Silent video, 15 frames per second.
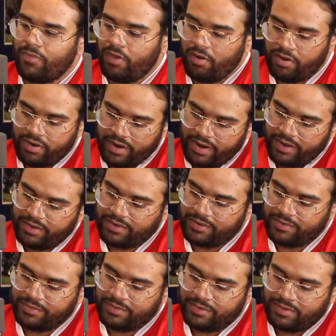All right.
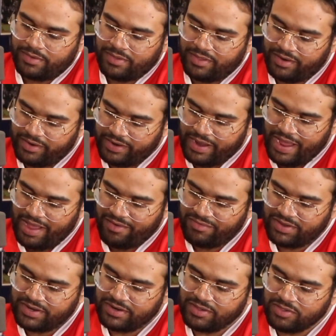There you have
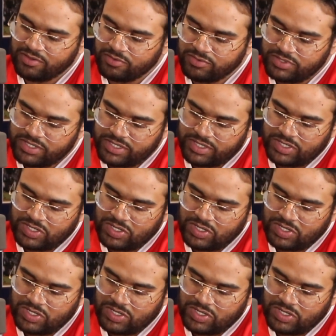it. A loser.